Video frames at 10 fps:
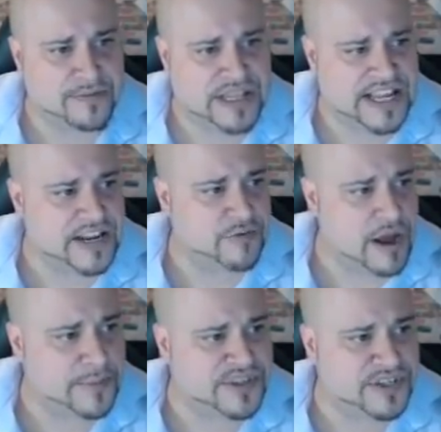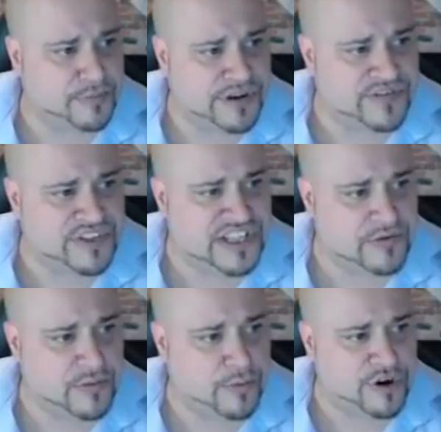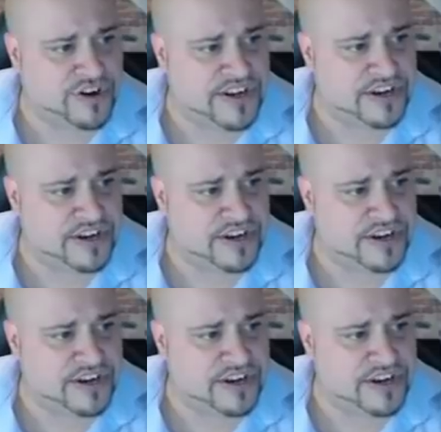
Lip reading: Millennium Robinson previously reported.